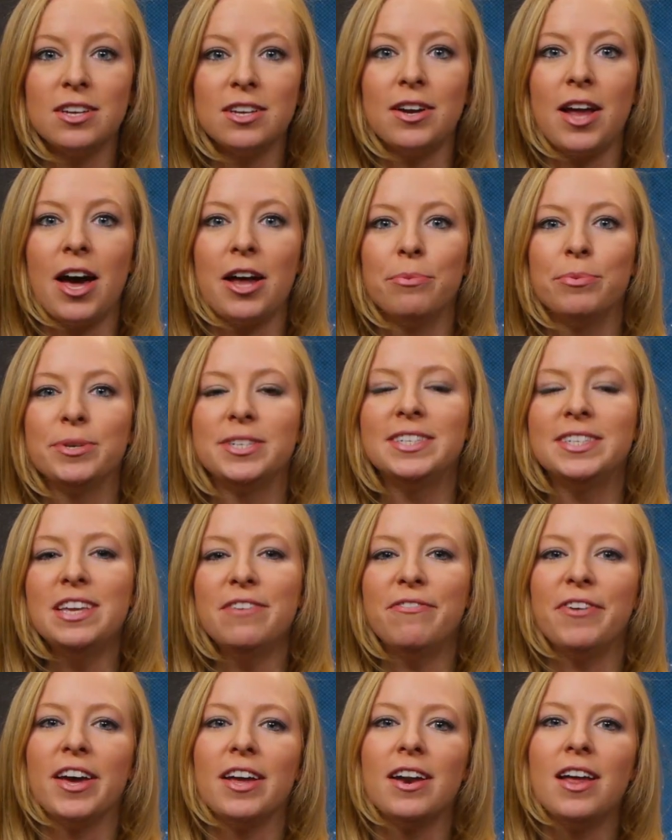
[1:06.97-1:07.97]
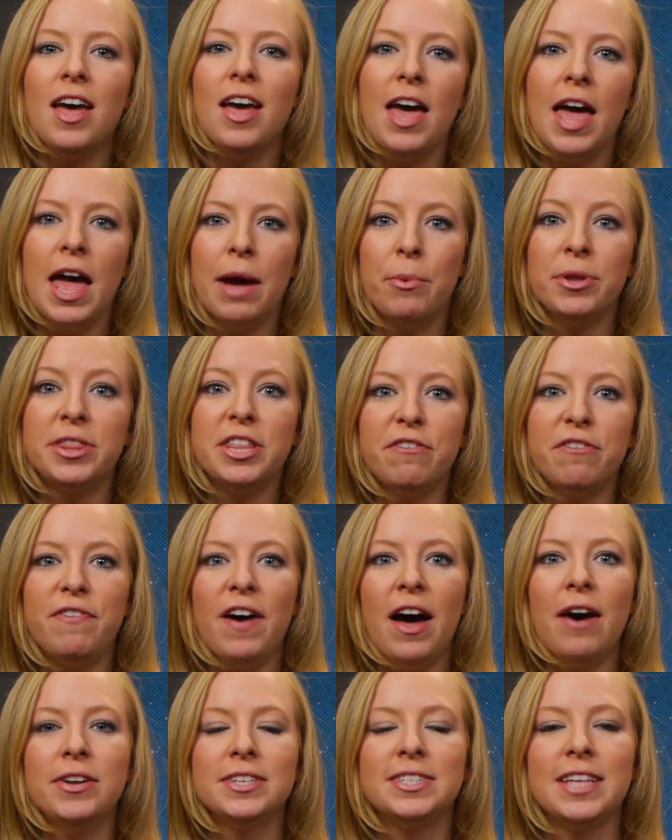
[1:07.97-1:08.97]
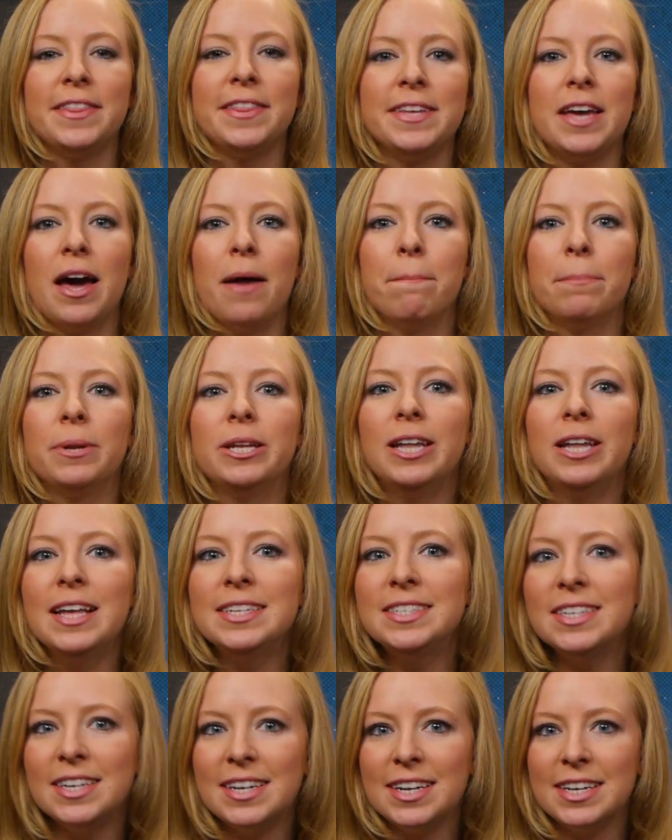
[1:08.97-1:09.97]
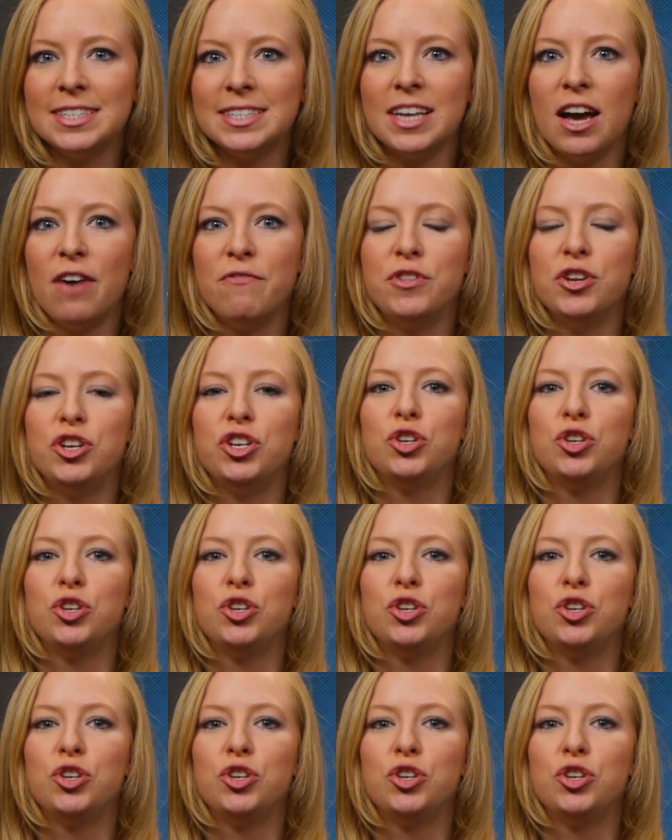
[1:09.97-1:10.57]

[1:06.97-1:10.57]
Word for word: on how to receive it. And what they found is that the unpleasantness of the